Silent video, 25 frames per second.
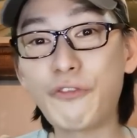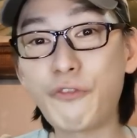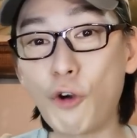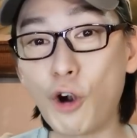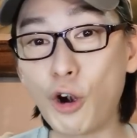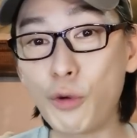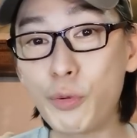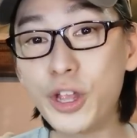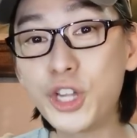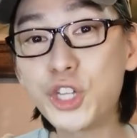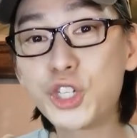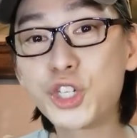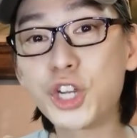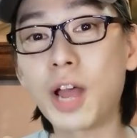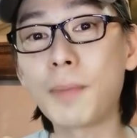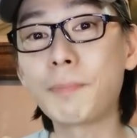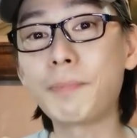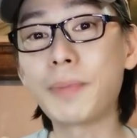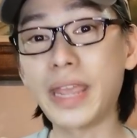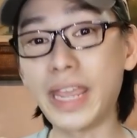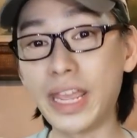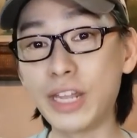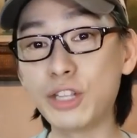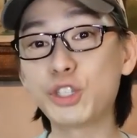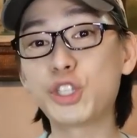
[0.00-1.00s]
Before we
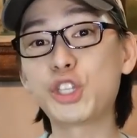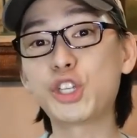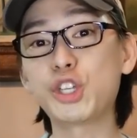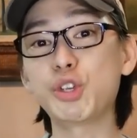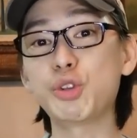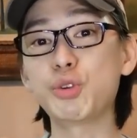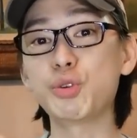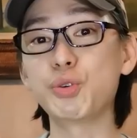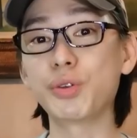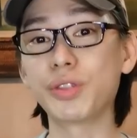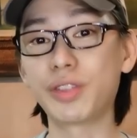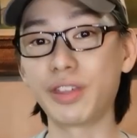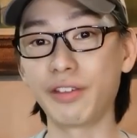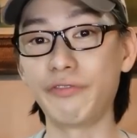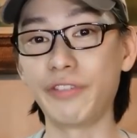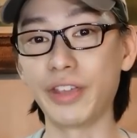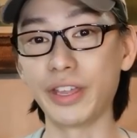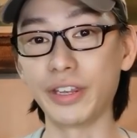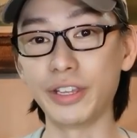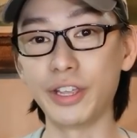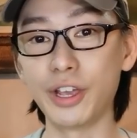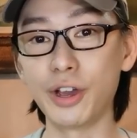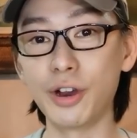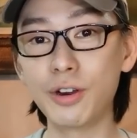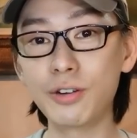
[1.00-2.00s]
jump into the
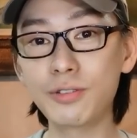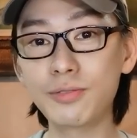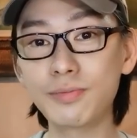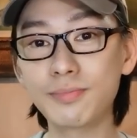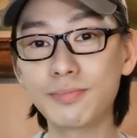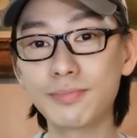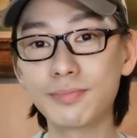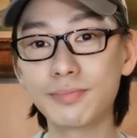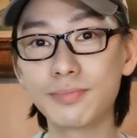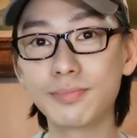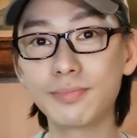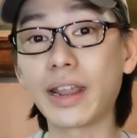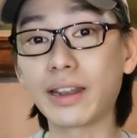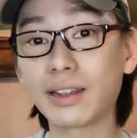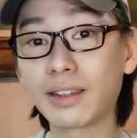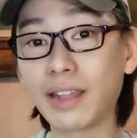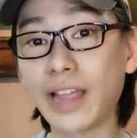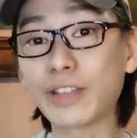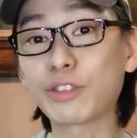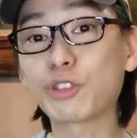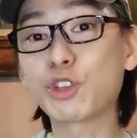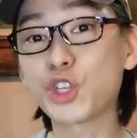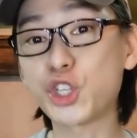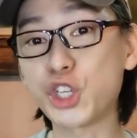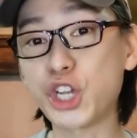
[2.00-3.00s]
video,
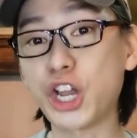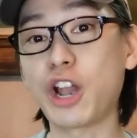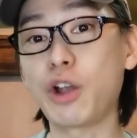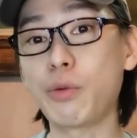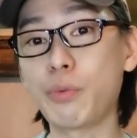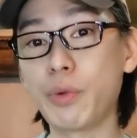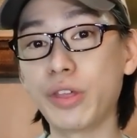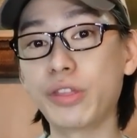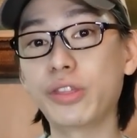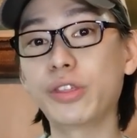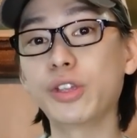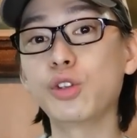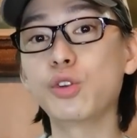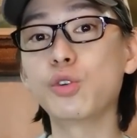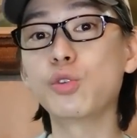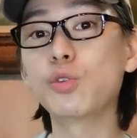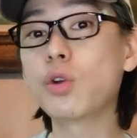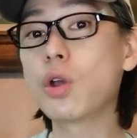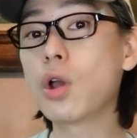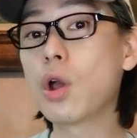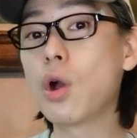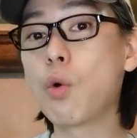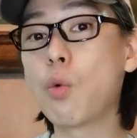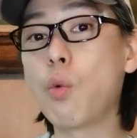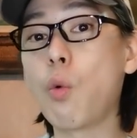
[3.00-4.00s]
I'd like to share with
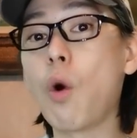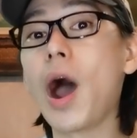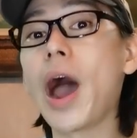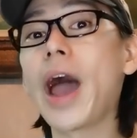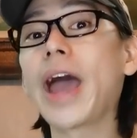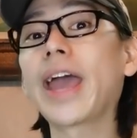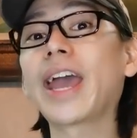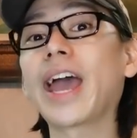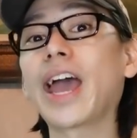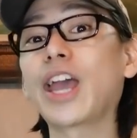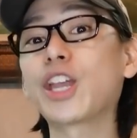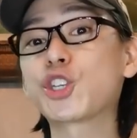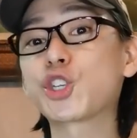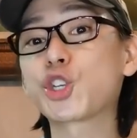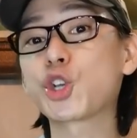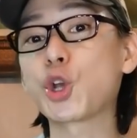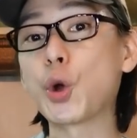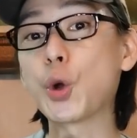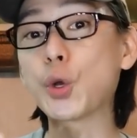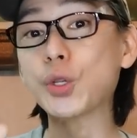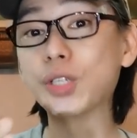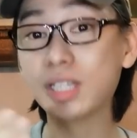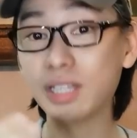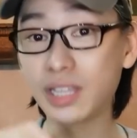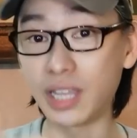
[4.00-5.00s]
you why I
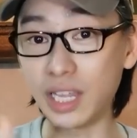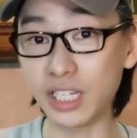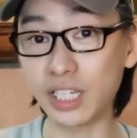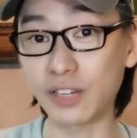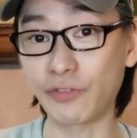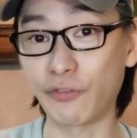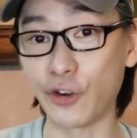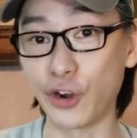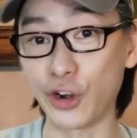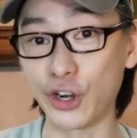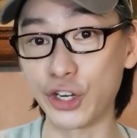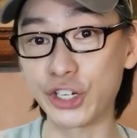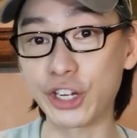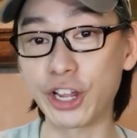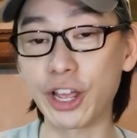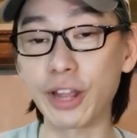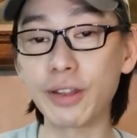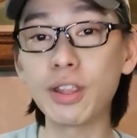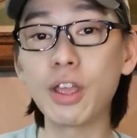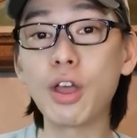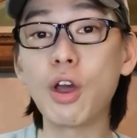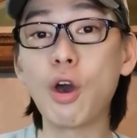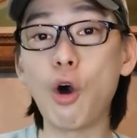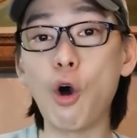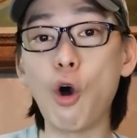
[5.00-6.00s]
chose this
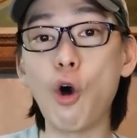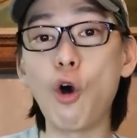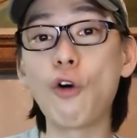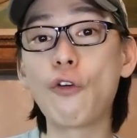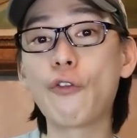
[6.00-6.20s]
version